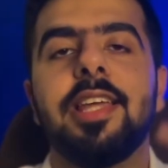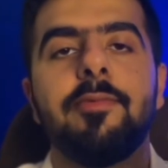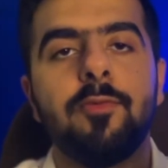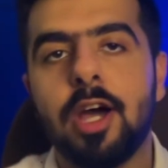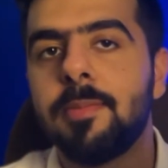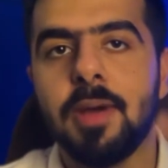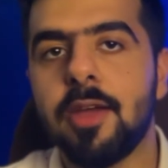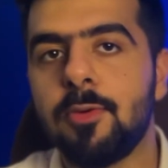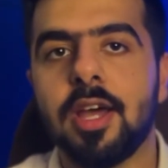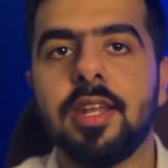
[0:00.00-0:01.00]
them one by
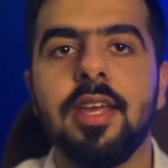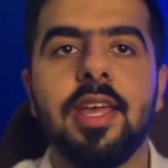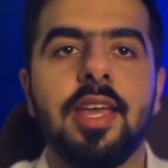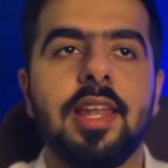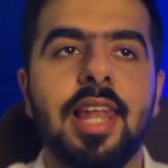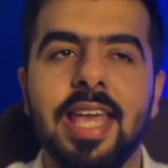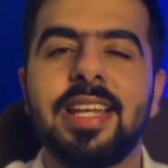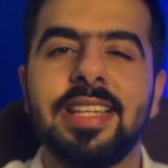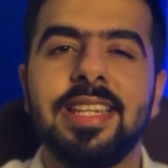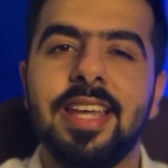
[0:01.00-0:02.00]
one, like
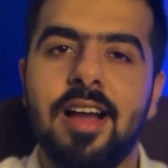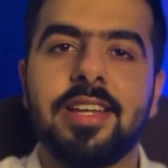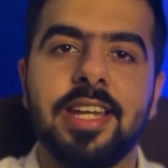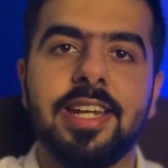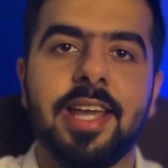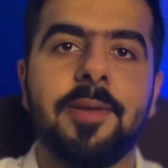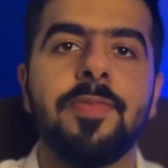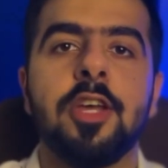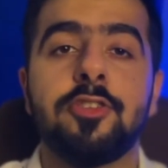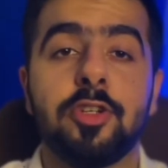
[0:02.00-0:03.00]
in the Anking deck.
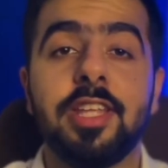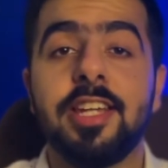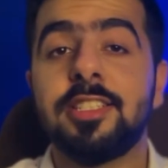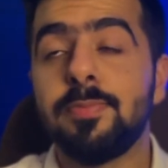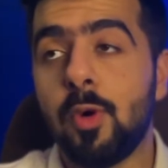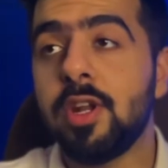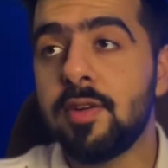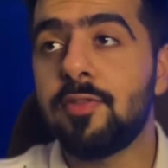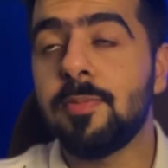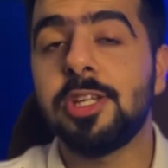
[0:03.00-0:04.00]
So there is more
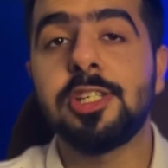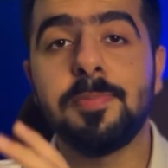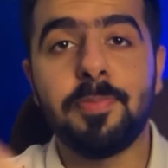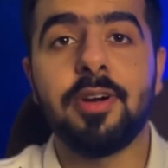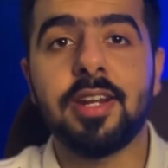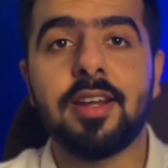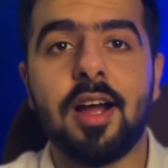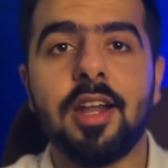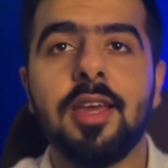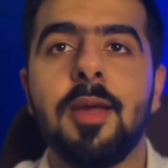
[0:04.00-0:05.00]
information per
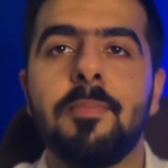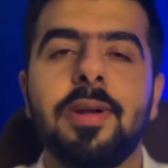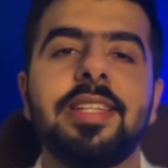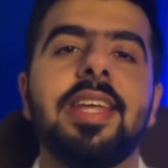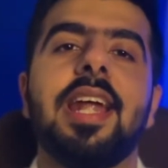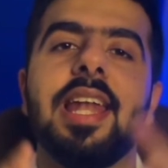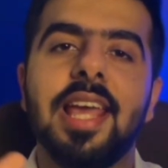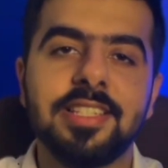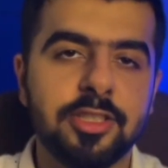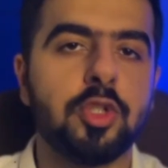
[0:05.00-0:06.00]
card, but there are
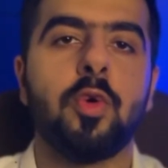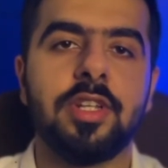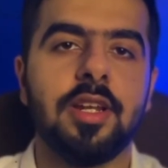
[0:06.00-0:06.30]
less total